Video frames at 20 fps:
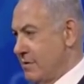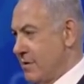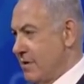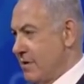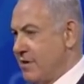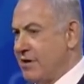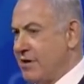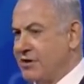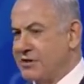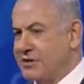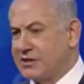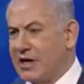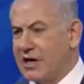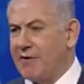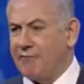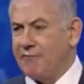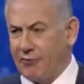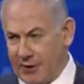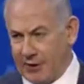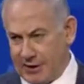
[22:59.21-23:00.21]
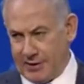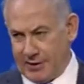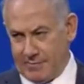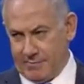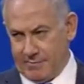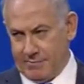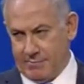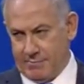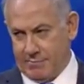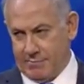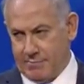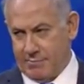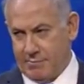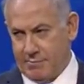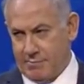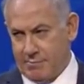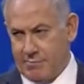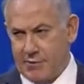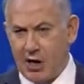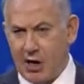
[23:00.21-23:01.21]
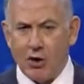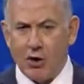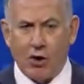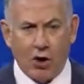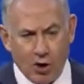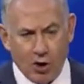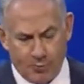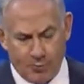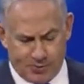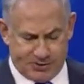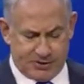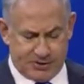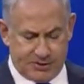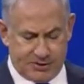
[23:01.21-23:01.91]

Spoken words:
Their suffering, their hopes,